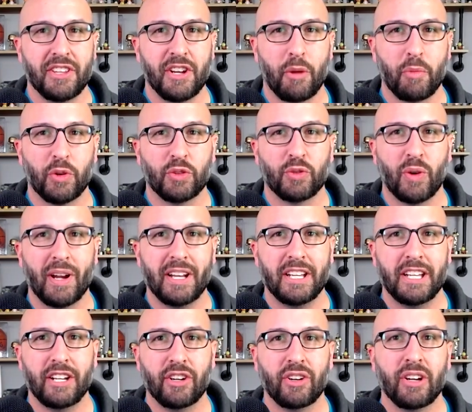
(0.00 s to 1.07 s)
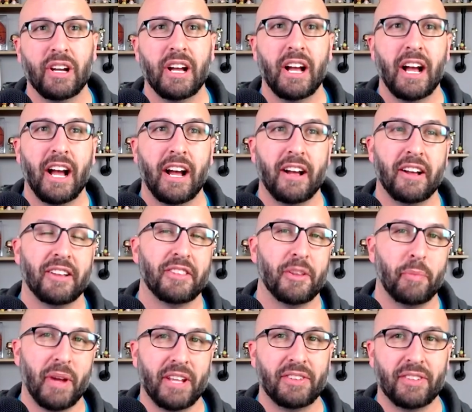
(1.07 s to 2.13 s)
see the numbers right here.
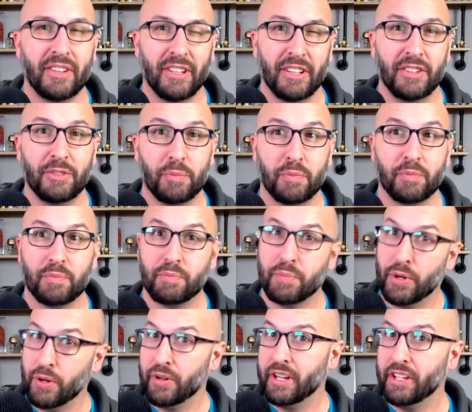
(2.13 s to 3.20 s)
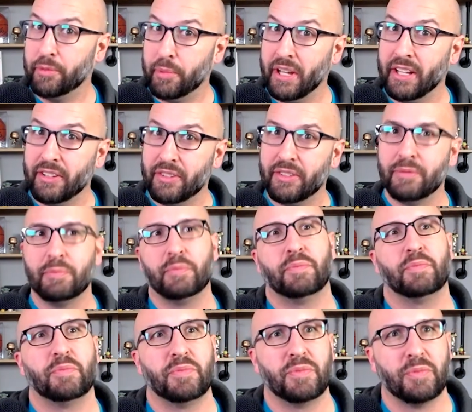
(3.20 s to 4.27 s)
The pace is per ESPN's
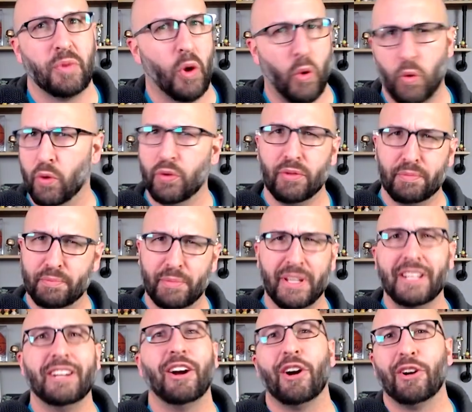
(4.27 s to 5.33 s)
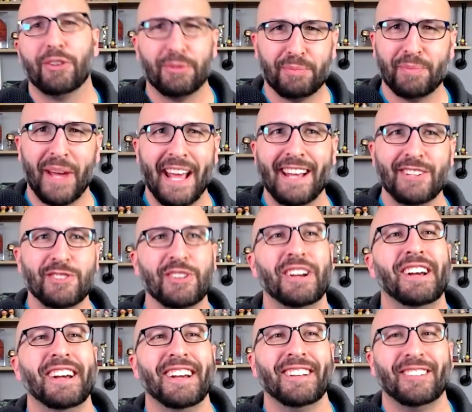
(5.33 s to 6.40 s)
old PER page.
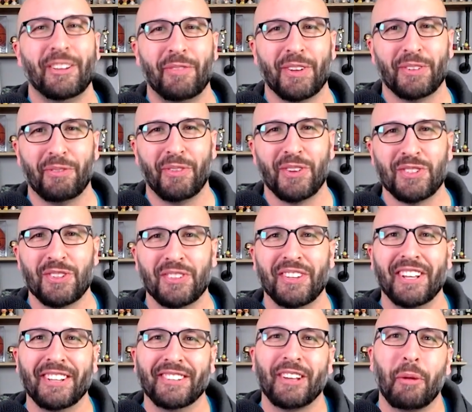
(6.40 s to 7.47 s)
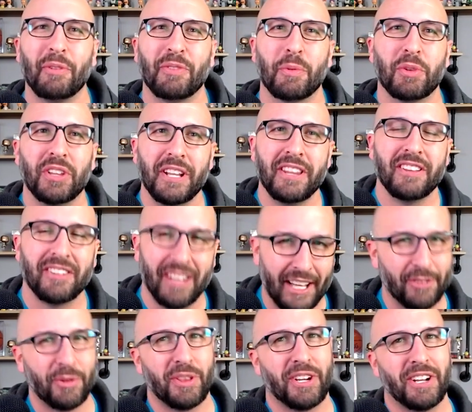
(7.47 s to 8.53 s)
Defense efficiency is coming from cleaning the
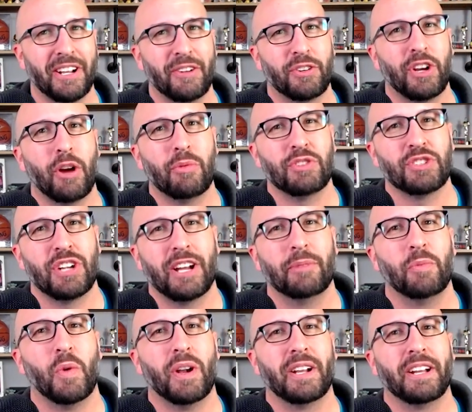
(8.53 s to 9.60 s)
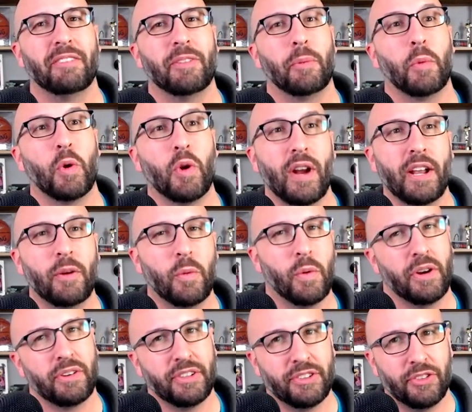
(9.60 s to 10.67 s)
glass where they cut out garbage time. Want to give them credit
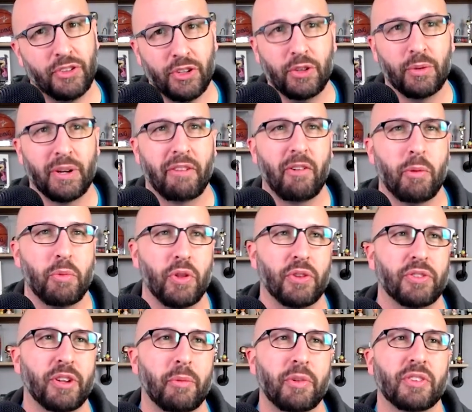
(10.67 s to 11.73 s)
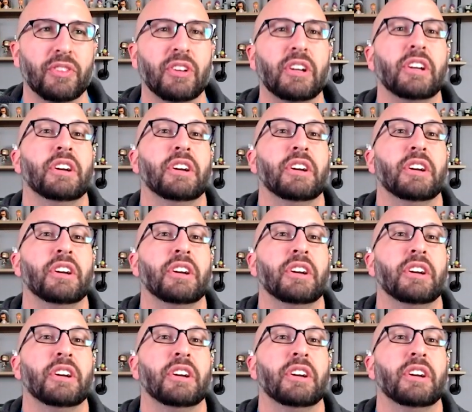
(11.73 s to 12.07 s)
where it's due whenever I pull those numbers.